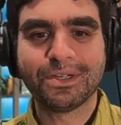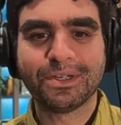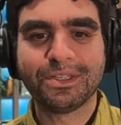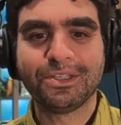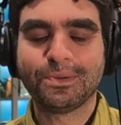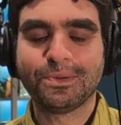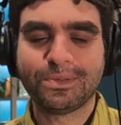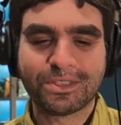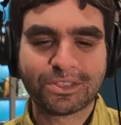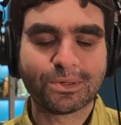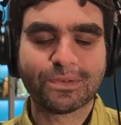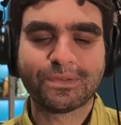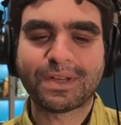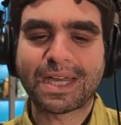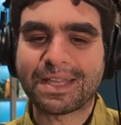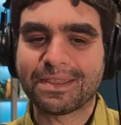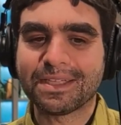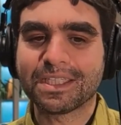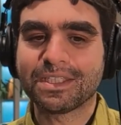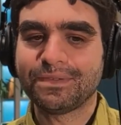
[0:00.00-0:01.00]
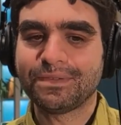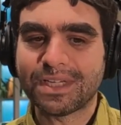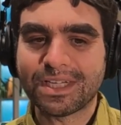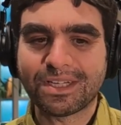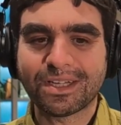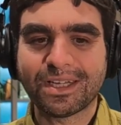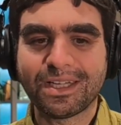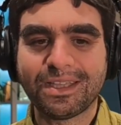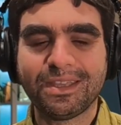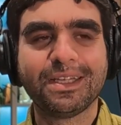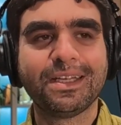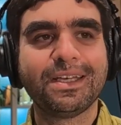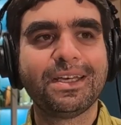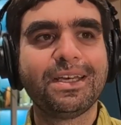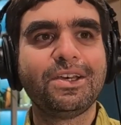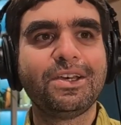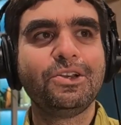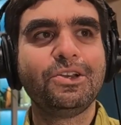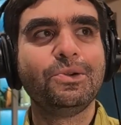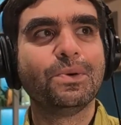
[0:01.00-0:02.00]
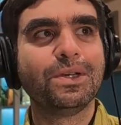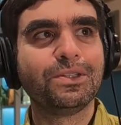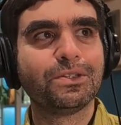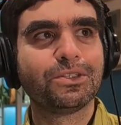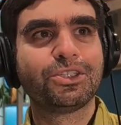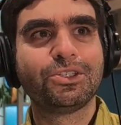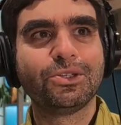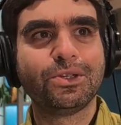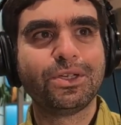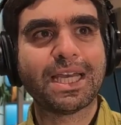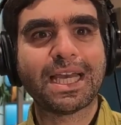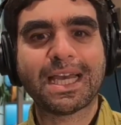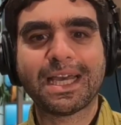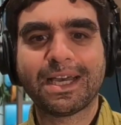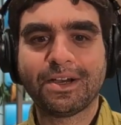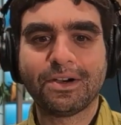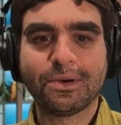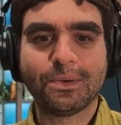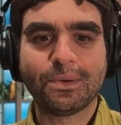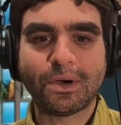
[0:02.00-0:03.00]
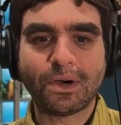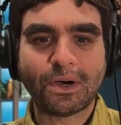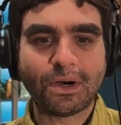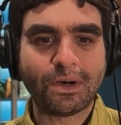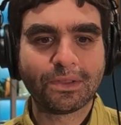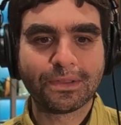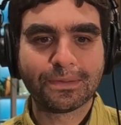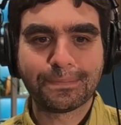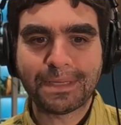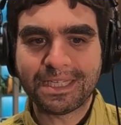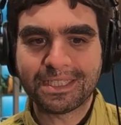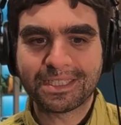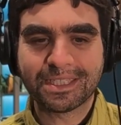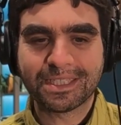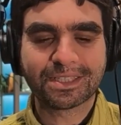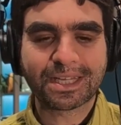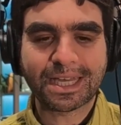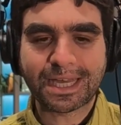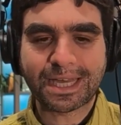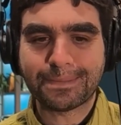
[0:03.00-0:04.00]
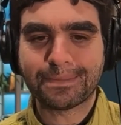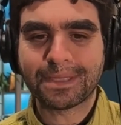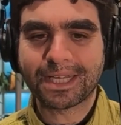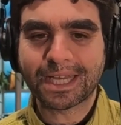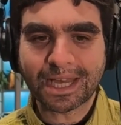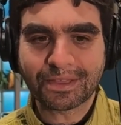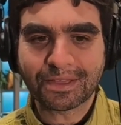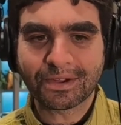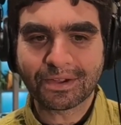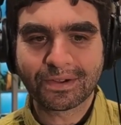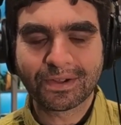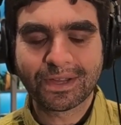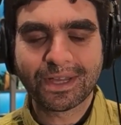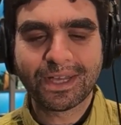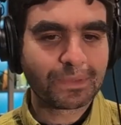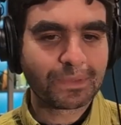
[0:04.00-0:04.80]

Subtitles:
who sort of had this vision, who understood how all the pieces came together.